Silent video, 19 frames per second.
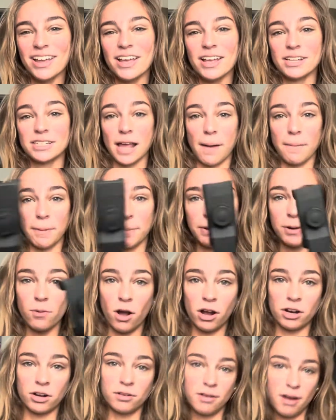So I'm gonna be
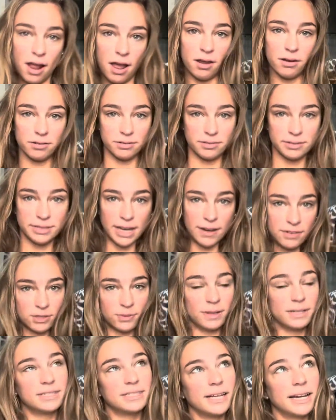walking around Davis
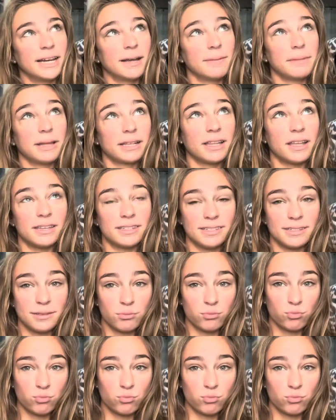Wade Stadium like this.